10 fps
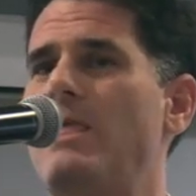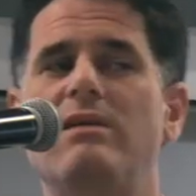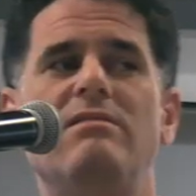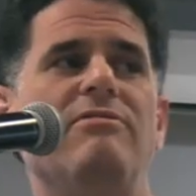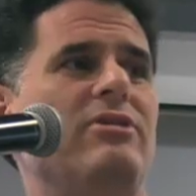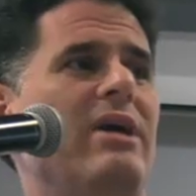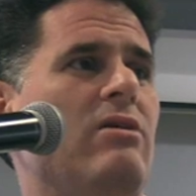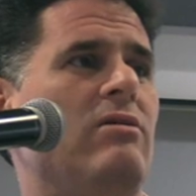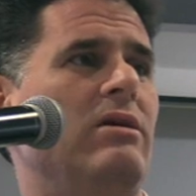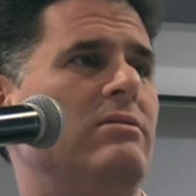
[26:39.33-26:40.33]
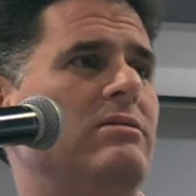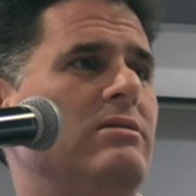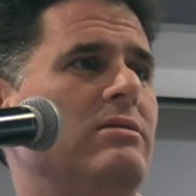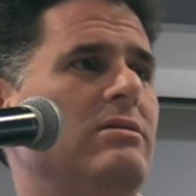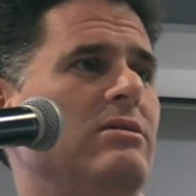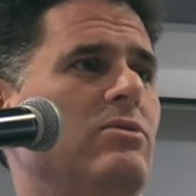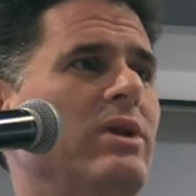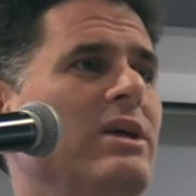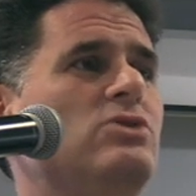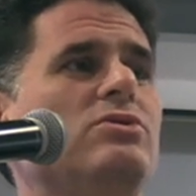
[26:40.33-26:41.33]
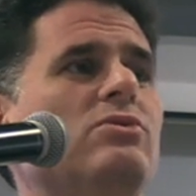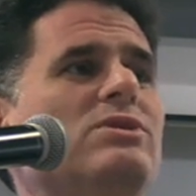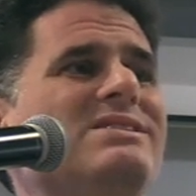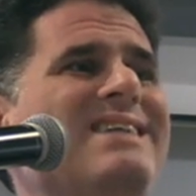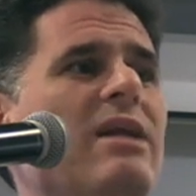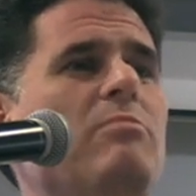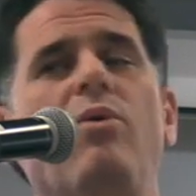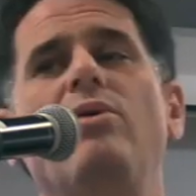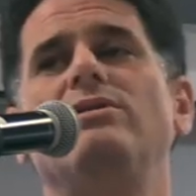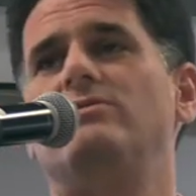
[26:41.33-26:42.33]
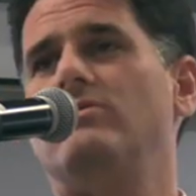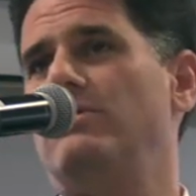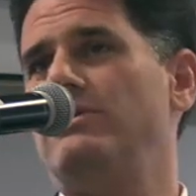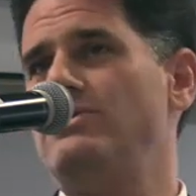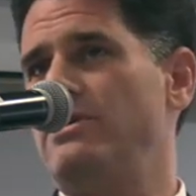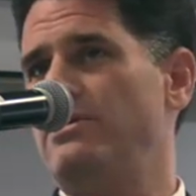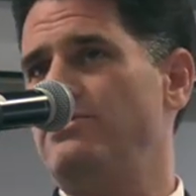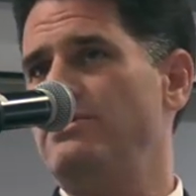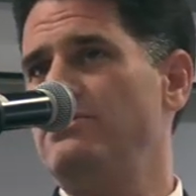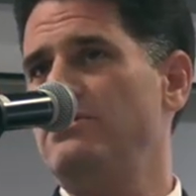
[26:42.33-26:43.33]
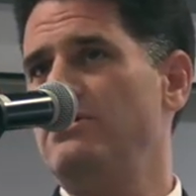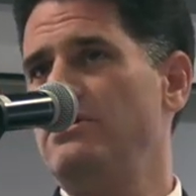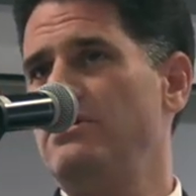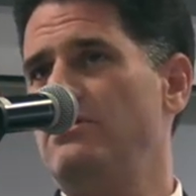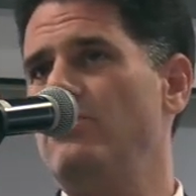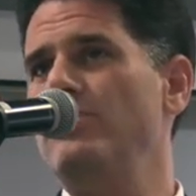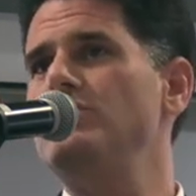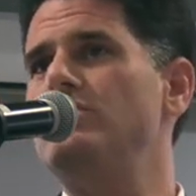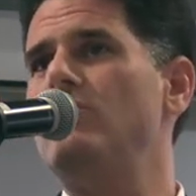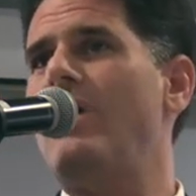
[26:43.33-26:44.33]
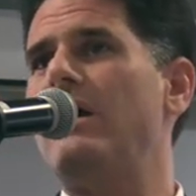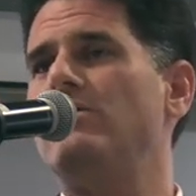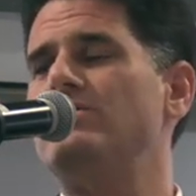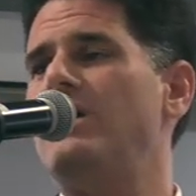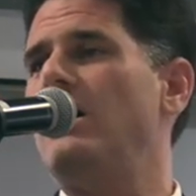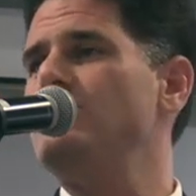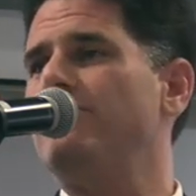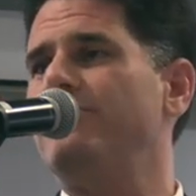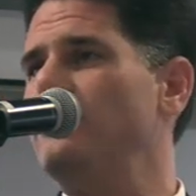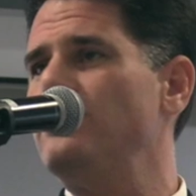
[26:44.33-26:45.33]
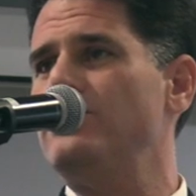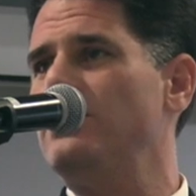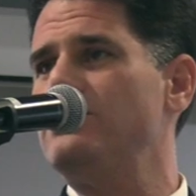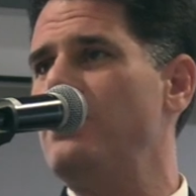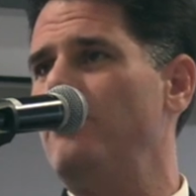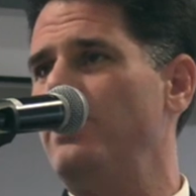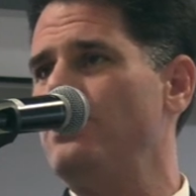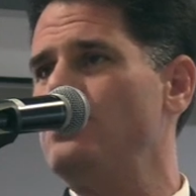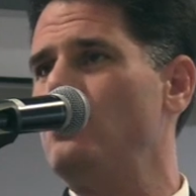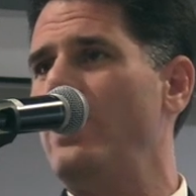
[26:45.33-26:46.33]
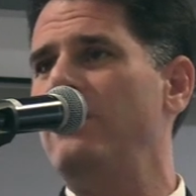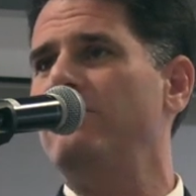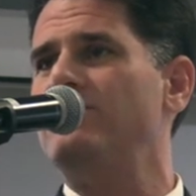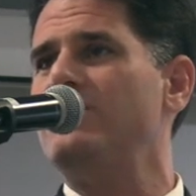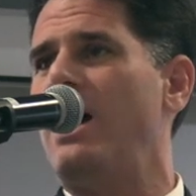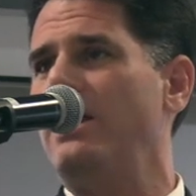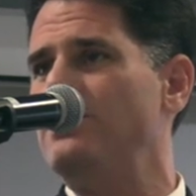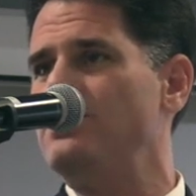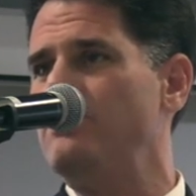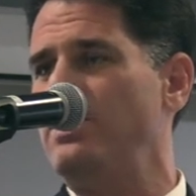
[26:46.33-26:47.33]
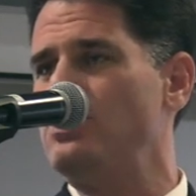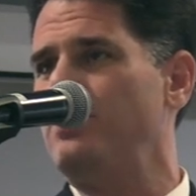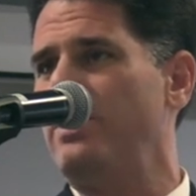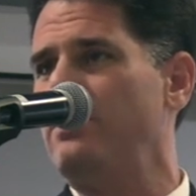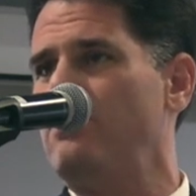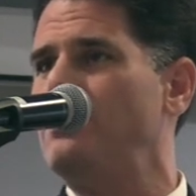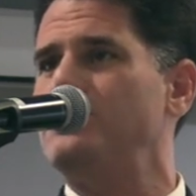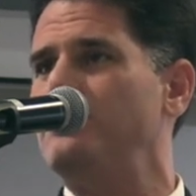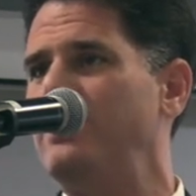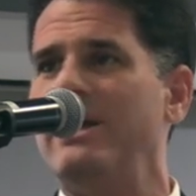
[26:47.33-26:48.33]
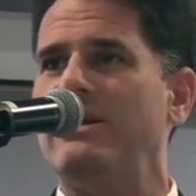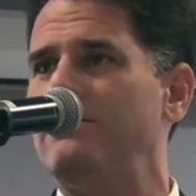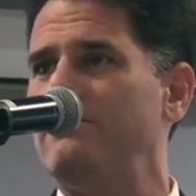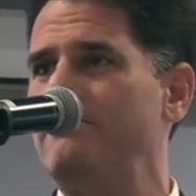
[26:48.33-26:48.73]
in a different era when Israel was not important to all these countries. The reason why our ties are flourishing is not because a wave of Zionism has spread across the planet.